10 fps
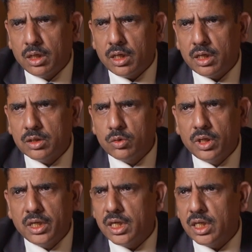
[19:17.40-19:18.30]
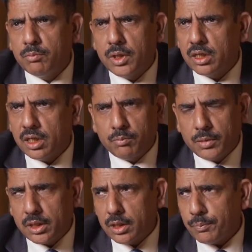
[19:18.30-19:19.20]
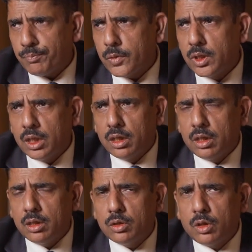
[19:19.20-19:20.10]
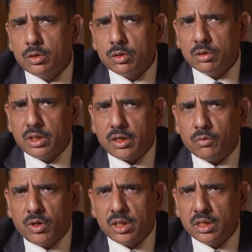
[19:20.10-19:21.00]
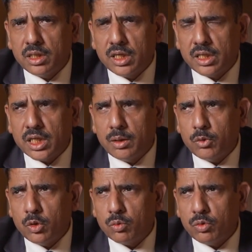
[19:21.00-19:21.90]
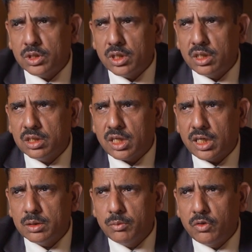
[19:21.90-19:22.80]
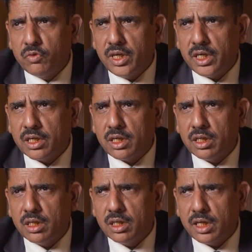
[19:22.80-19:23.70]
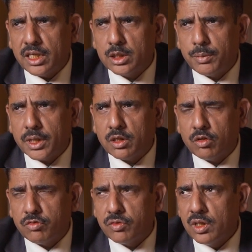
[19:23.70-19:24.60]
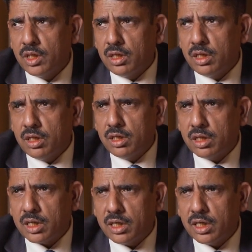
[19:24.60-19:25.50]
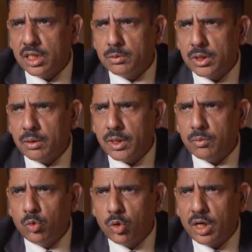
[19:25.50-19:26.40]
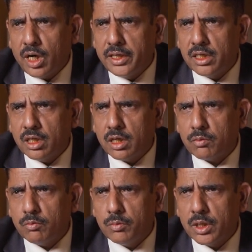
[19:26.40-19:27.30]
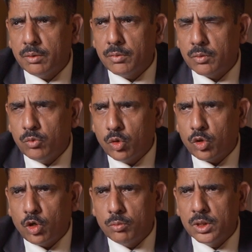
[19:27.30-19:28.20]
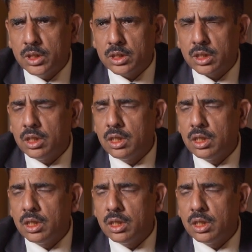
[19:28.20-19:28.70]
and is only getting better and better. There's also that one thing that came out was that the chargeable weight uh, aspect of uh, containers becoming more lighter, becoming more robust,